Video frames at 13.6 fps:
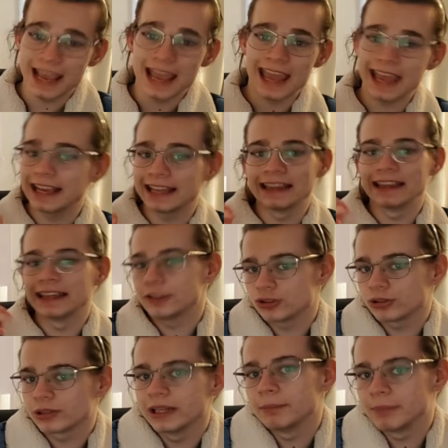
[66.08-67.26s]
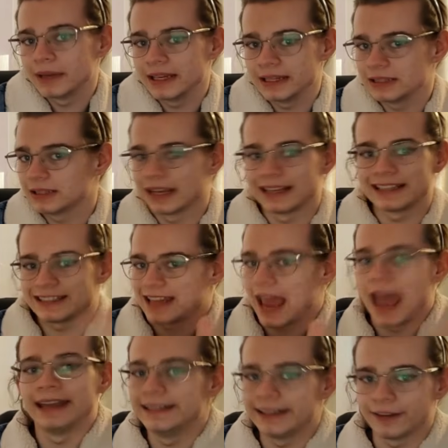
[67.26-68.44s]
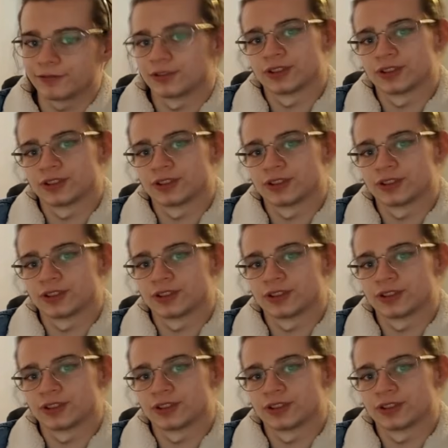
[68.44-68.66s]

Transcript: it can literally be like 10 different